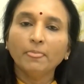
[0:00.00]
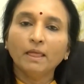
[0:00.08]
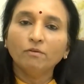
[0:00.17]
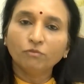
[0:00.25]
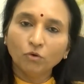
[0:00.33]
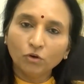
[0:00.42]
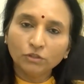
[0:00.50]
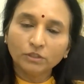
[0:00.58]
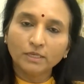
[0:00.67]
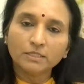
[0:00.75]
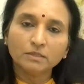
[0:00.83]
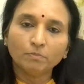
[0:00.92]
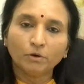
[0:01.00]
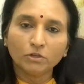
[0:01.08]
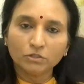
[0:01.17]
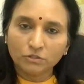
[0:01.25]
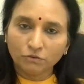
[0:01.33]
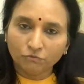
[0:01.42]
The fourth is the
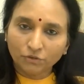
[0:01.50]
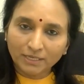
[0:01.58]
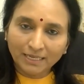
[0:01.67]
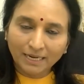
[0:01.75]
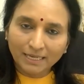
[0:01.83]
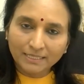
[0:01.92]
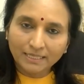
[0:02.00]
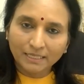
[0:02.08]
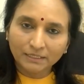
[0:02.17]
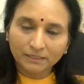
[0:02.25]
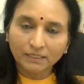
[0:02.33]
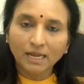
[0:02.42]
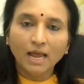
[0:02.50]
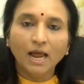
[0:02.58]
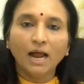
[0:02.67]
process of fertilization,